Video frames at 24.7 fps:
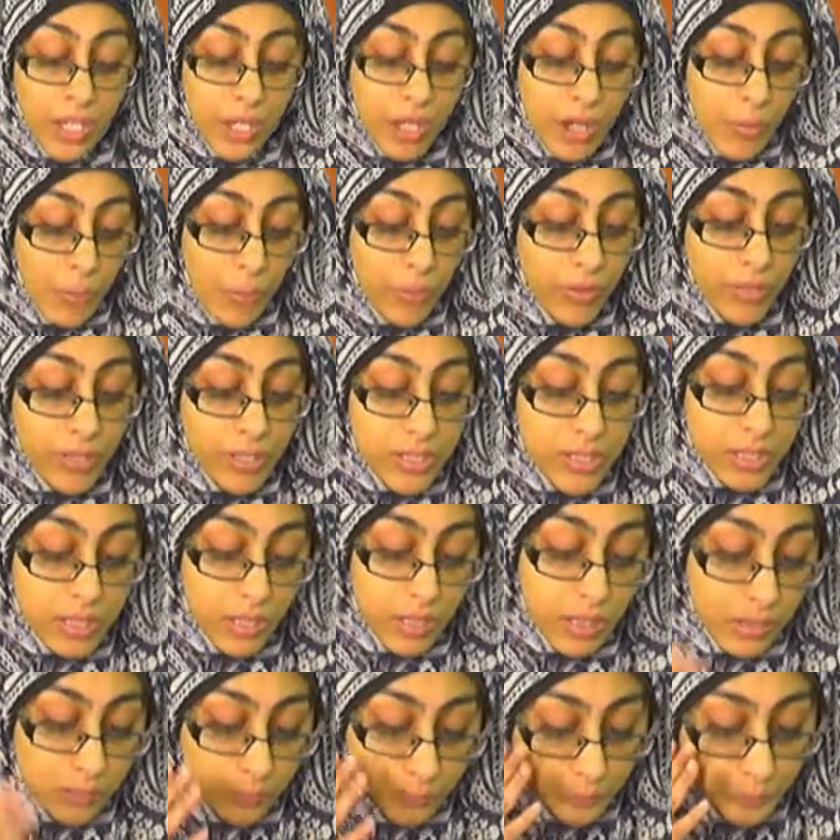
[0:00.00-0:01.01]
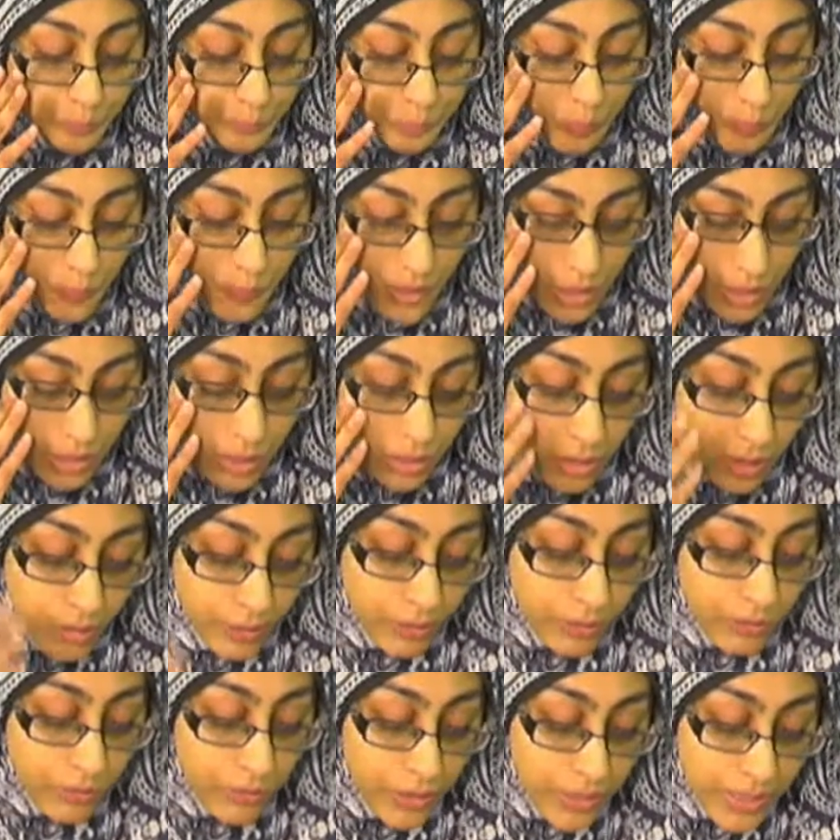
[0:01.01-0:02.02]
But this
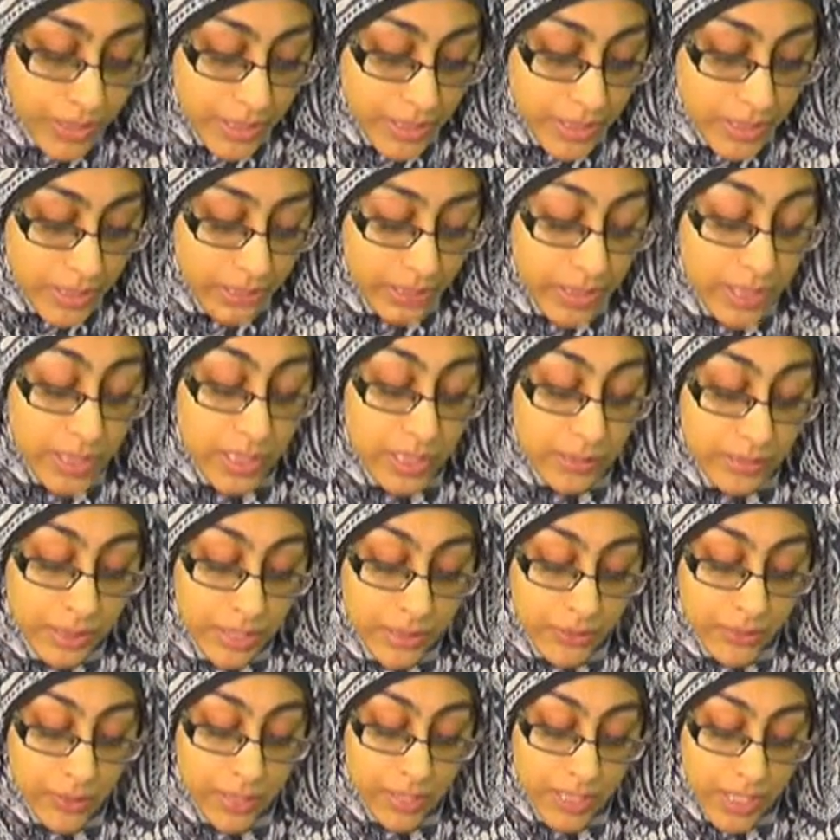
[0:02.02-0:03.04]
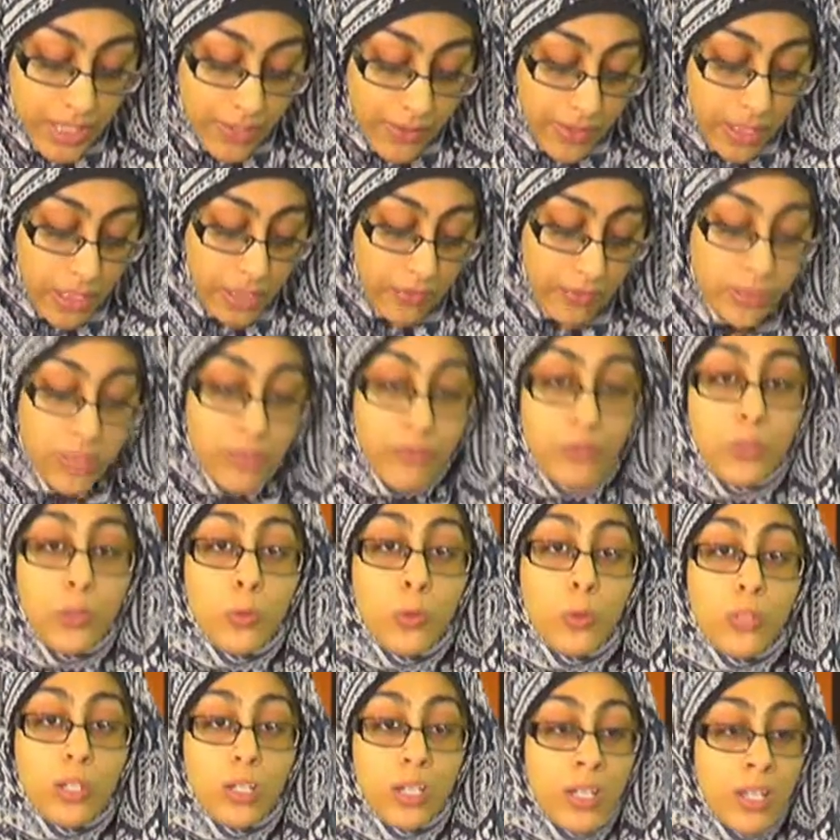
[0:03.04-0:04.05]
this hadith is saying that even if you
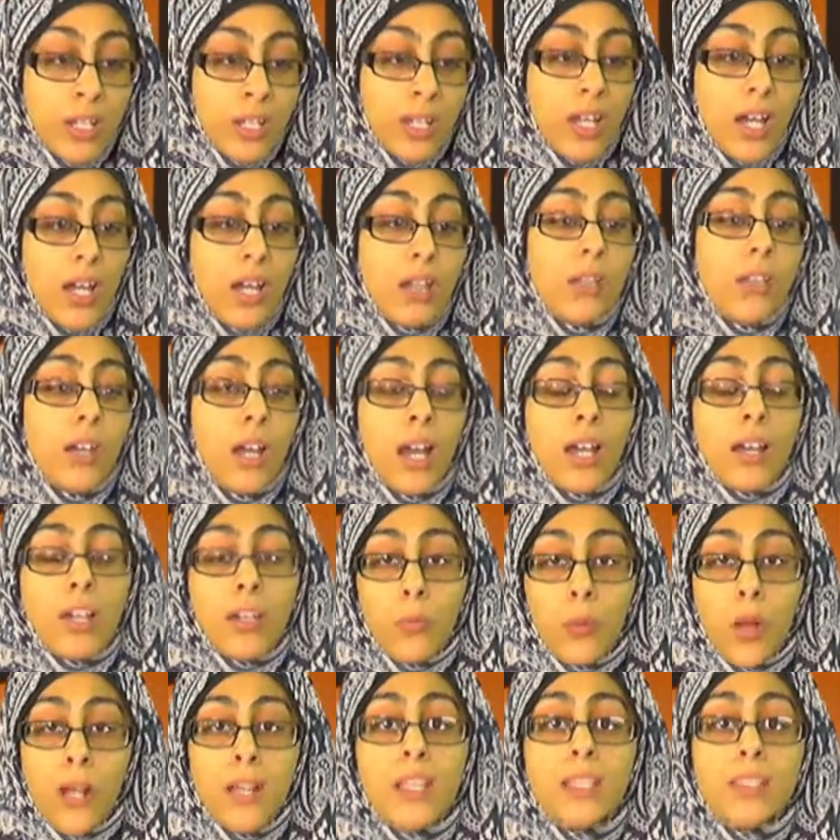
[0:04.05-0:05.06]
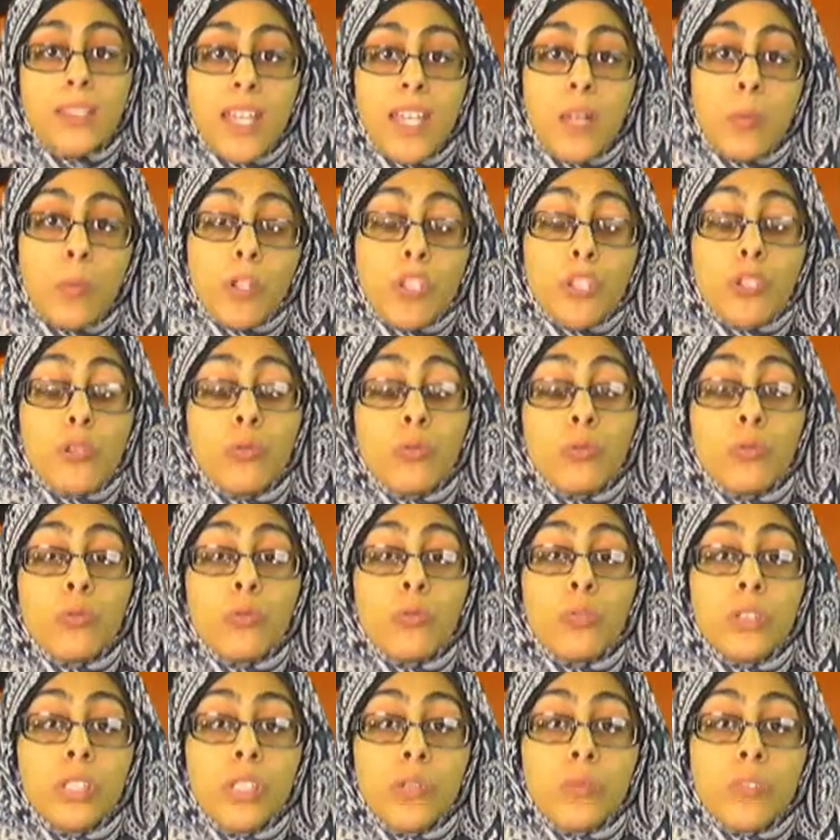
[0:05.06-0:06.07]
were an aqi walidain but you
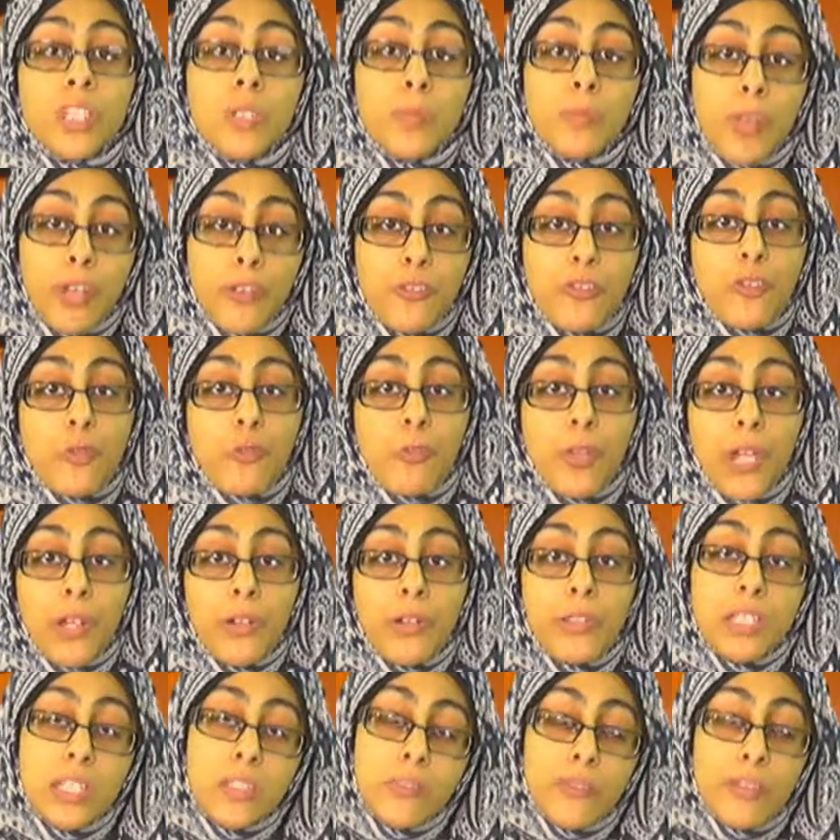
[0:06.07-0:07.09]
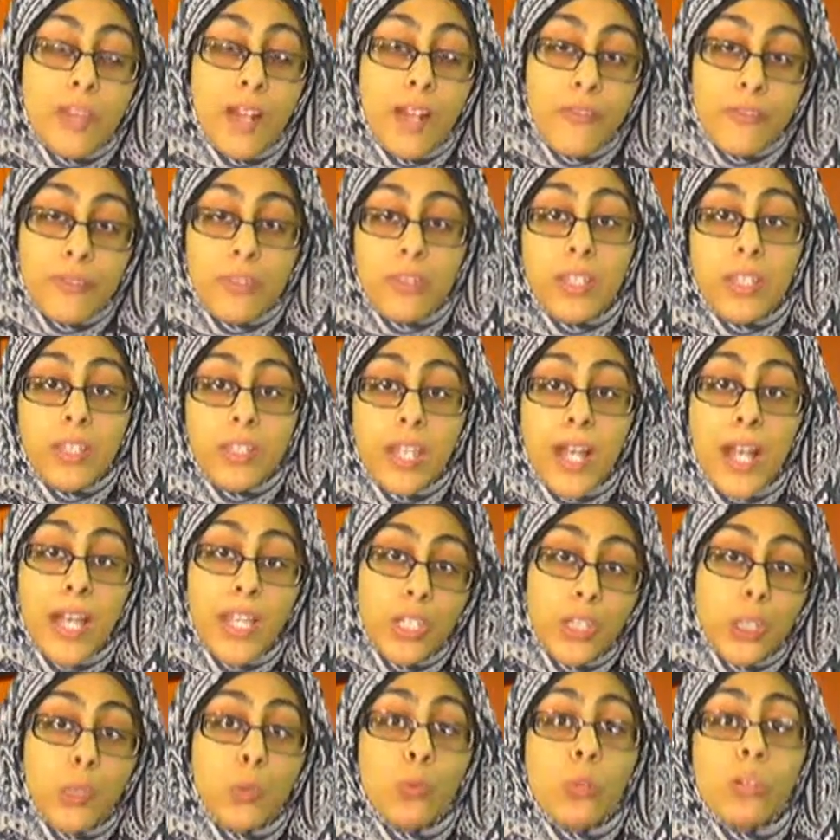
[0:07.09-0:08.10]
really respect your parents even after they die,
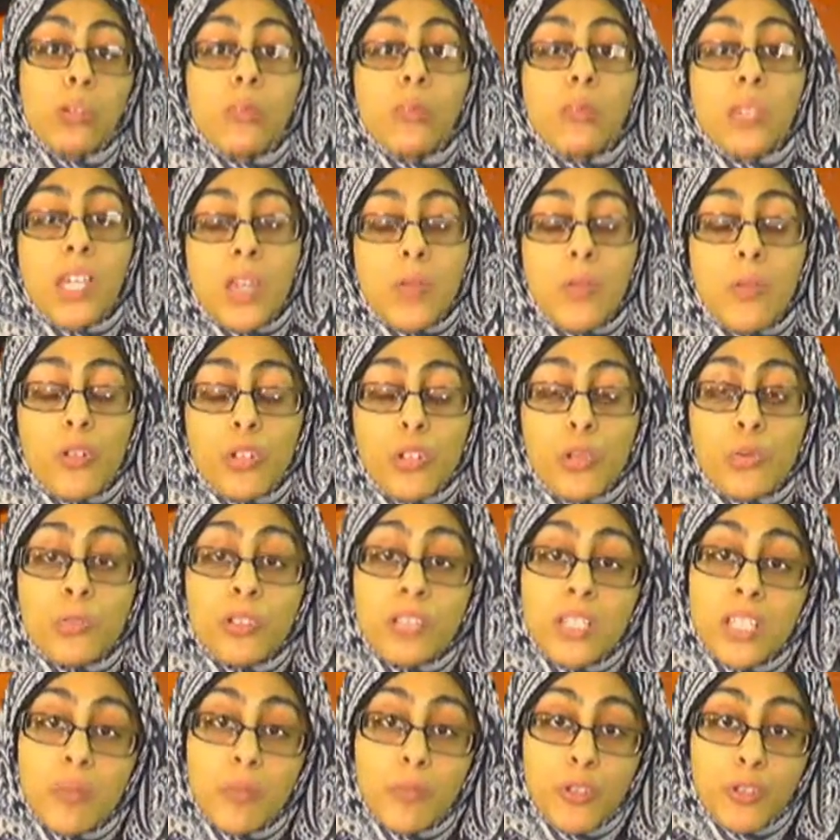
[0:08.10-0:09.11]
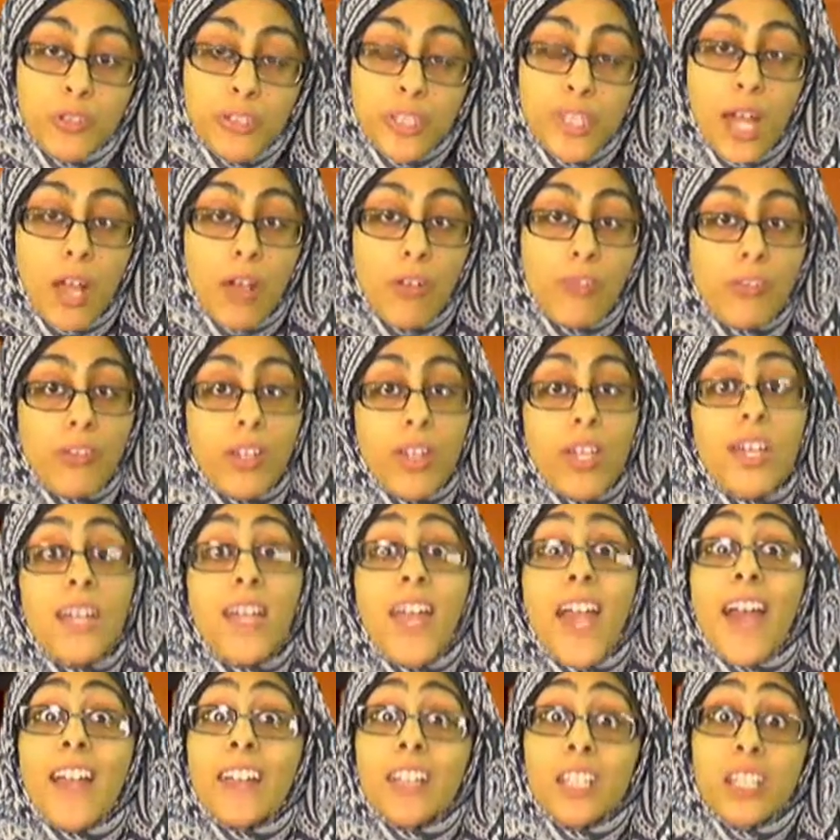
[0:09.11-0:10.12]
you will be able to redeem yourself.
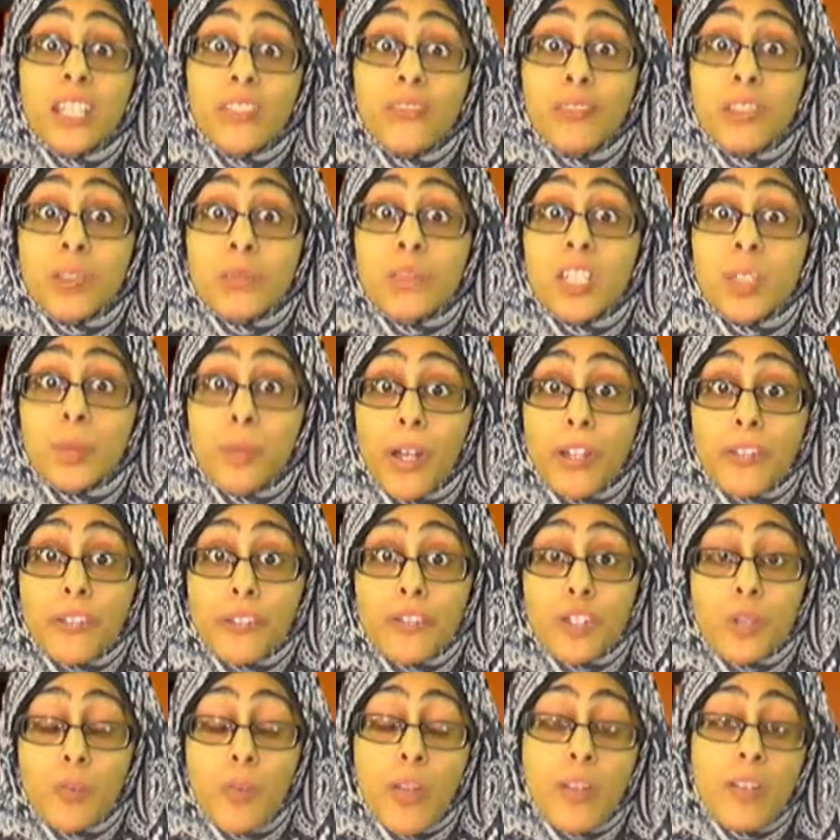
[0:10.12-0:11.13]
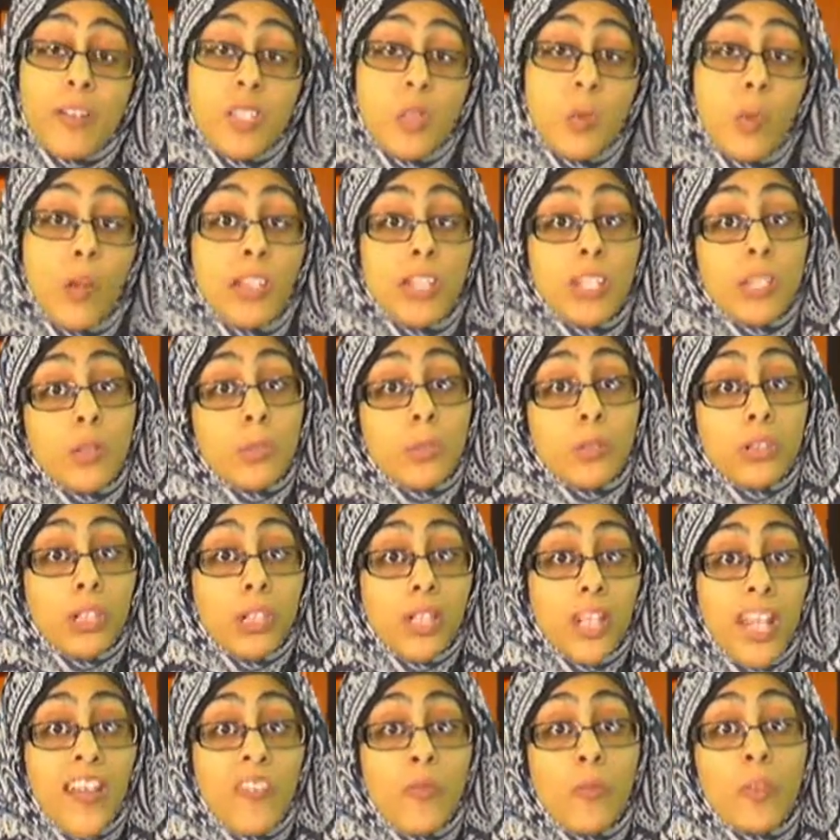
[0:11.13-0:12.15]
And if you respected your parents while they were
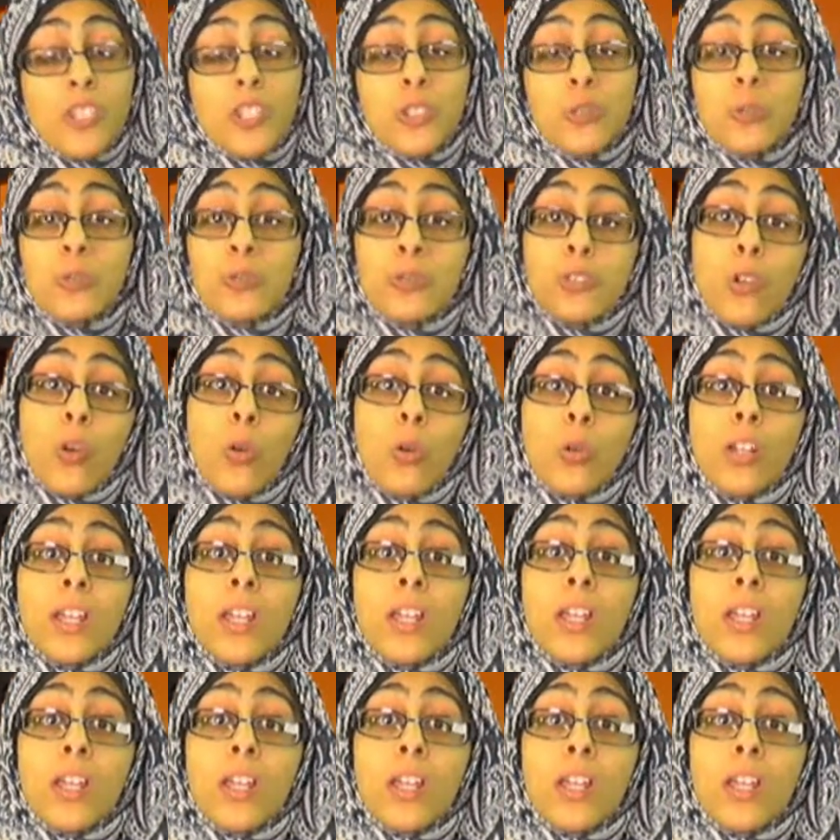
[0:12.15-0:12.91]
alive but you don't